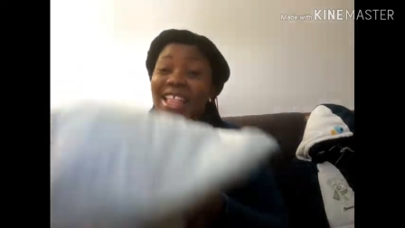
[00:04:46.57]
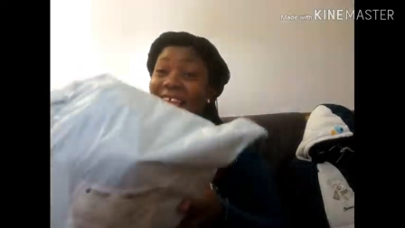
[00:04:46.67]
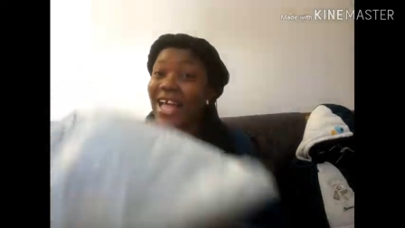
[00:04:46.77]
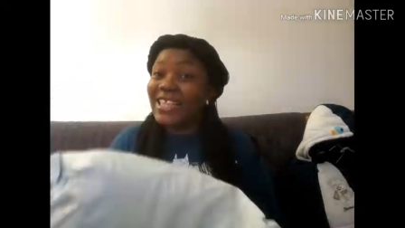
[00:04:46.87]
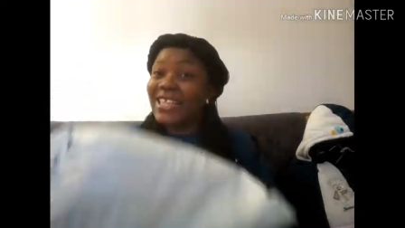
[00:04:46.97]

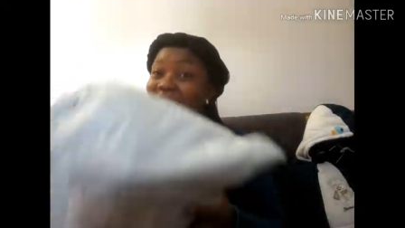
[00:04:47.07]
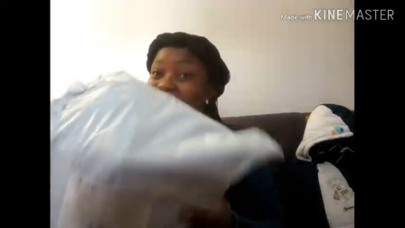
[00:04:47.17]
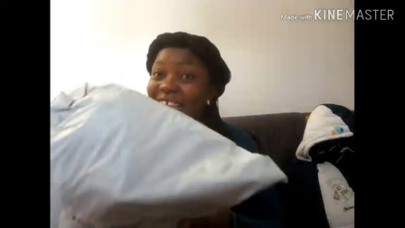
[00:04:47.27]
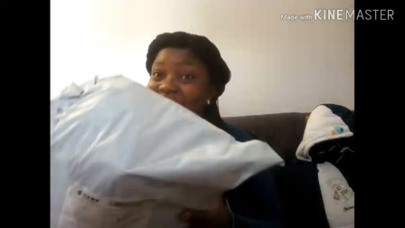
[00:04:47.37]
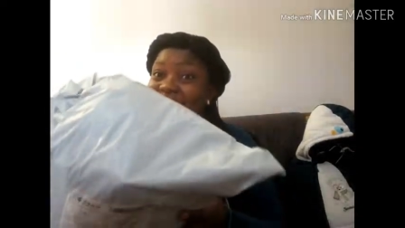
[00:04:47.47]
that
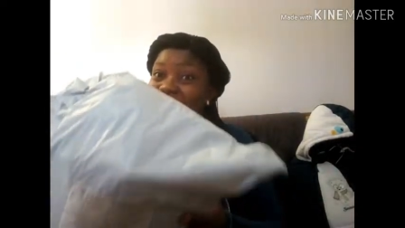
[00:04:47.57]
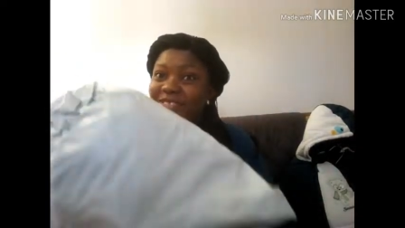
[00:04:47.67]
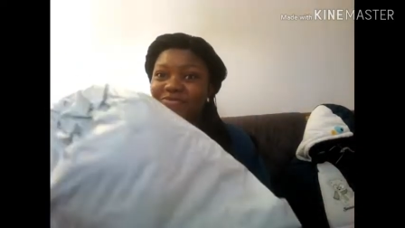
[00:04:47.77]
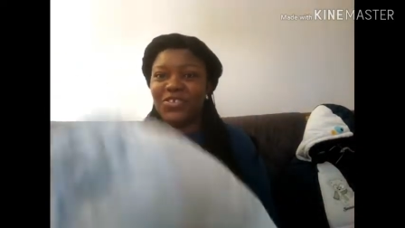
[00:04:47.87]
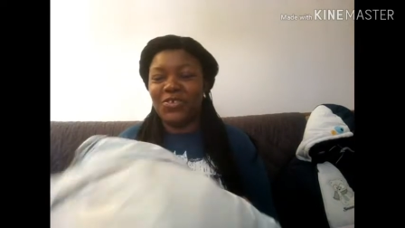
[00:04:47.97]
delayed
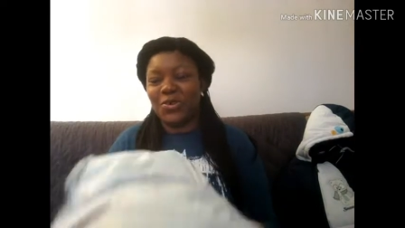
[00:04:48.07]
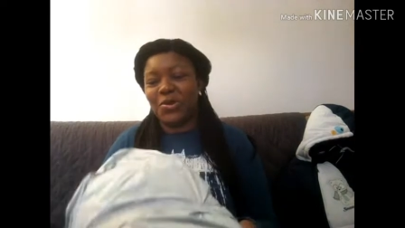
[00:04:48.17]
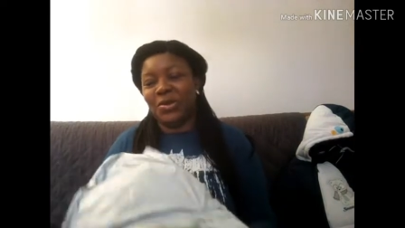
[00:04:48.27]
this video.